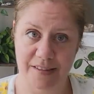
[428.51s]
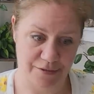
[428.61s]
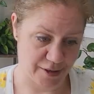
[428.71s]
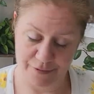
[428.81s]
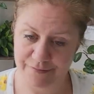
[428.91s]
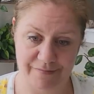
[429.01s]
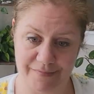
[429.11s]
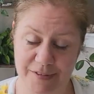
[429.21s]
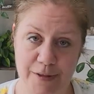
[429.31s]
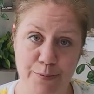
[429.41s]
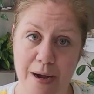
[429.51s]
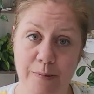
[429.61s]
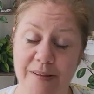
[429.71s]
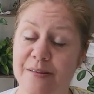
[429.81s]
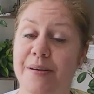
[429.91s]
They're
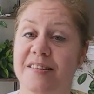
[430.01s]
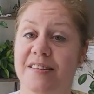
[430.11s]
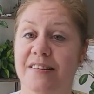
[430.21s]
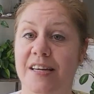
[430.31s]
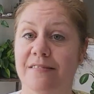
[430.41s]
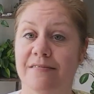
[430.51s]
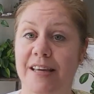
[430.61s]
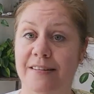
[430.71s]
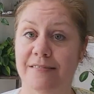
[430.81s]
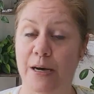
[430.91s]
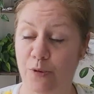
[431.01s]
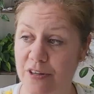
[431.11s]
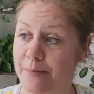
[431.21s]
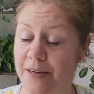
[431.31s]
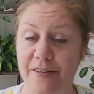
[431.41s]
probably the best thing that will
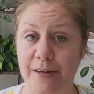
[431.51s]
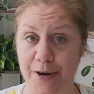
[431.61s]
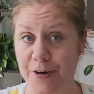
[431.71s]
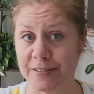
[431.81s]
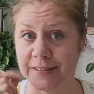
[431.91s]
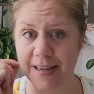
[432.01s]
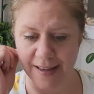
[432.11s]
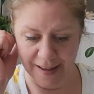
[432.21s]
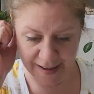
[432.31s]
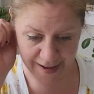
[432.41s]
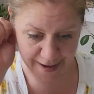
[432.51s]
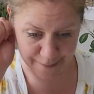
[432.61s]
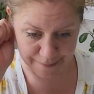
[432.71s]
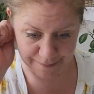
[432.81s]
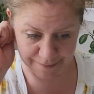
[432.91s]
come out of that garden,
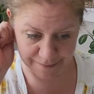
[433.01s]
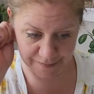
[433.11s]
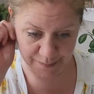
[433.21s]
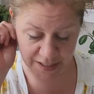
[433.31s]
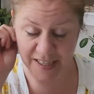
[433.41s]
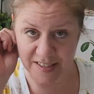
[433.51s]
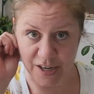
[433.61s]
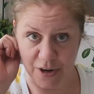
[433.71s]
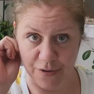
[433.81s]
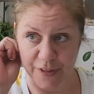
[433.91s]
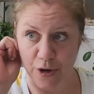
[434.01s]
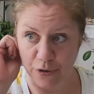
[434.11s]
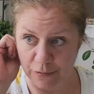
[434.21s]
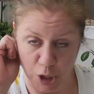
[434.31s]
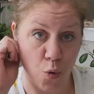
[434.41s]
because
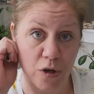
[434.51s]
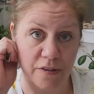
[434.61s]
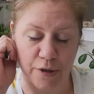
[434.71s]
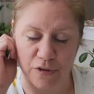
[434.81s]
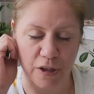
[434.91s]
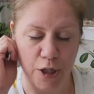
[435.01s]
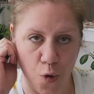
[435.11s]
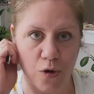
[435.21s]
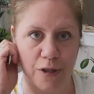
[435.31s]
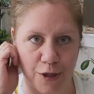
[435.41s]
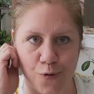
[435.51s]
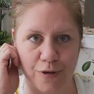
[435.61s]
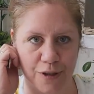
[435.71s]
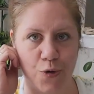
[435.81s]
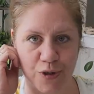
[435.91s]
they're local
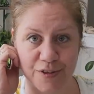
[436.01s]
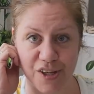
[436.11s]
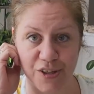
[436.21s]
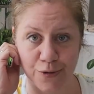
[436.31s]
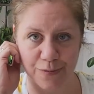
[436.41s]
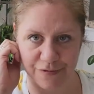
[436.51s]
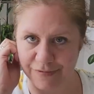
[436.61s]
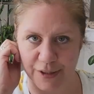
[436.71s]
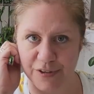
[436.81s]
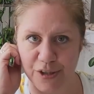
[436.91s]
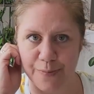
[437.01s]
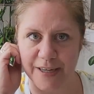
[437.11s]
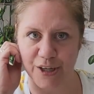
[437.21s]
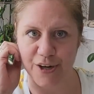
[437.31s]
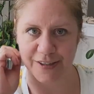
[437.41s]
to you. They're in your
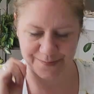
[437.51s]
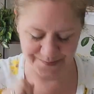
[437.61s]
backyard.